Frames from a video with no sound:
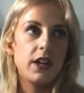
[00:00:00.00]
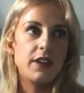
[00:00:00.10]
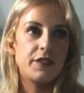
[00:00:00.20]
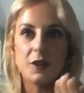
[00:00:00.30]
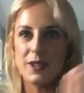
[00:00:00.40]

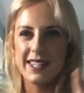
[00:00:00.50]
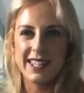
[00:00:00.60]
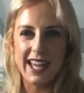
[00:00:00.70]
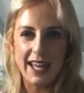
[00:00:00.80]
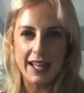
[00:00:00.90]
if they're in
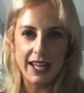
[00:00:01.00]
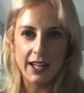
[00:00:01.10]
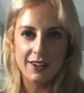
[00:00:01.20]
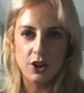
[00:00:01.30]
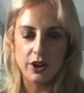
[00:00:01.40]

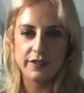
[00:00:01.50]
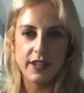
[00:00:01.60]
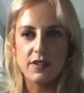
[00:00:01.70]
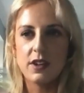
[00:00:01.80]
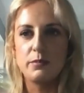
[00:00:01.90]
sailing, or if
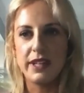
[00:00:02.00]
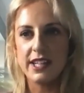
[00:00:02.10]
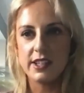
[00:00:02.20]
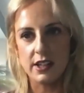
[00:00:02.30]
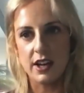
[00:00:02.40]
they've
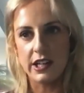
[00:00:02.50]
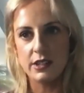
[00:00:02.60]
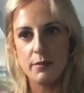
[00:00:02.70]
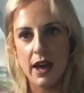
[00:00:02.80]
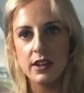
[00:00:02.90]
completed an
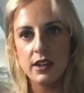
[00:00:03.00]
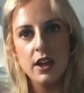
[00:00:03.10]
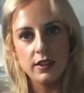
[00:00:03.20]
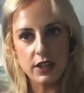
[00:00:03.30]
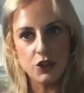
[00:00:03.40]
Ironman,
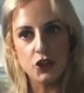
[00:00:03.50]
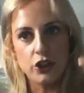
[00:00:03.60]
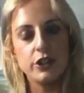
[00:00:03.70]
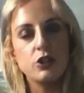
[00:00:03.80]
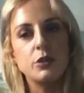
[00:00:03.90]
they'll
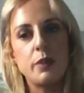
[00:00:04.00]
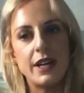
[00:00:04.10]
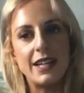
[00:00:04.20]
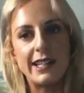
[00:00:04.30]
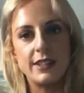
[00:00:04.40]
join the group
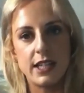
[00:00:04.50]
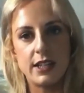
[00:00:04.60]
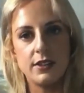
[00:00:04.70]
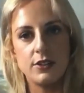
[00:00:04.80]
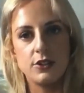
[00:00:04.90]
on
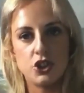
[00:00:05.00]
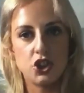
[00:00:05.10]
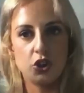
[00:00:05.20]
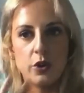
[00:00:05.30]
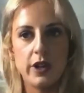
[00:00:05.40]
LinkedIn to
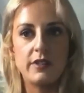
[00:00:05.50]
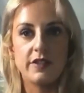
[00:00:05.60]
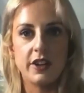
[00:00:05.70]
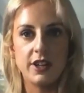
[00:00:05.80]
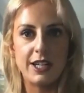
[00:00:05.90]
show
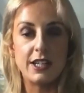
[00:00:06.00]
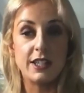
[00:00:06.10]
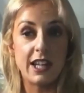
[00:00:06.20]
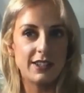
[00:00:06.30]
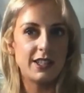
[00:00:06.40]
inadvertently
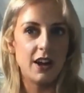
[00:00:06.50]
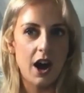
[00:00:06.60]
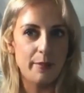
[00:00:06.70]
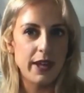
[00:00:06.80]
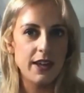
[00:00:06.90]
that that's their
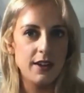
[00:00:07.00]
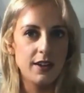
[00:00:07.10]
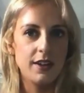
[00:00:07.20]
hobby.